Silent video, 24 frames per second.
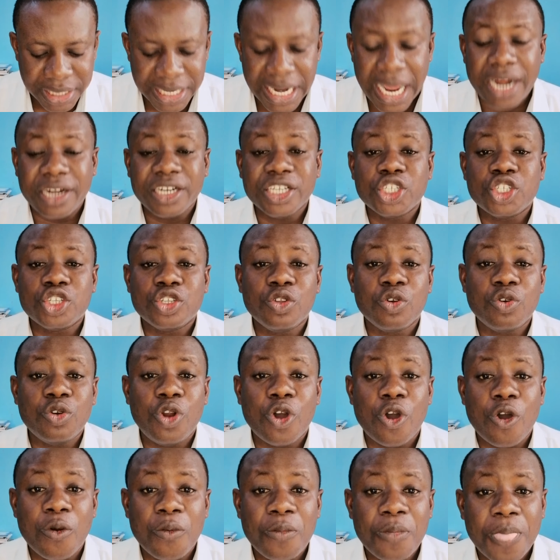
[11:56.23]
there is no
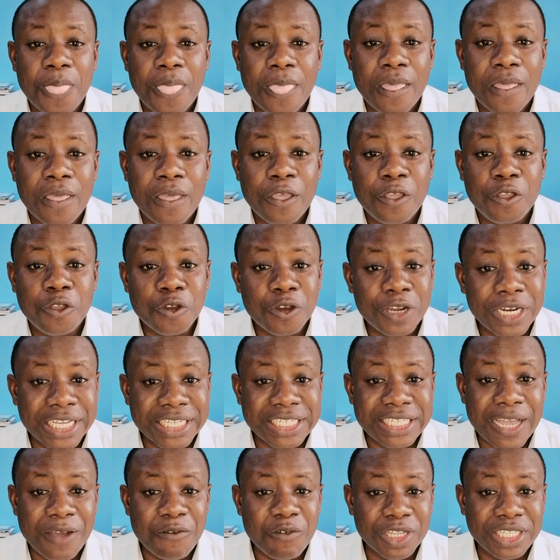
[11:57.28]
law. You
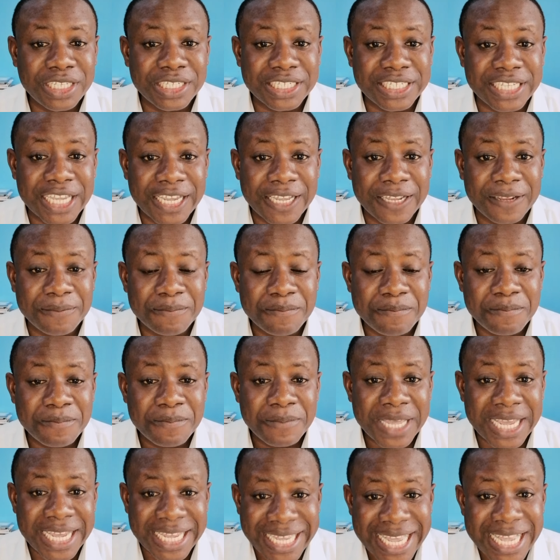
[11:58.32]
understand what he's saying?
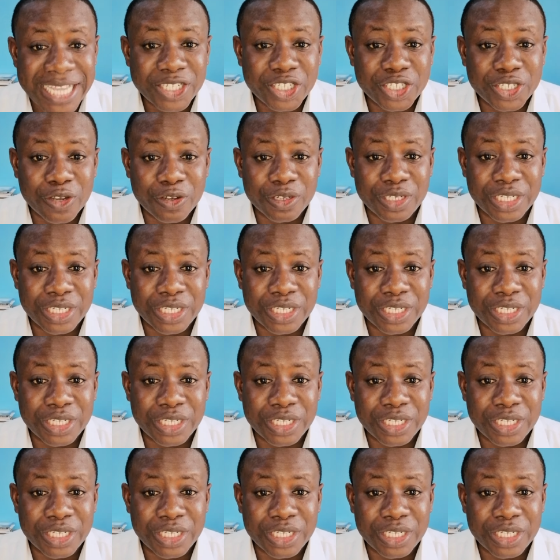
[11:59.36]
Against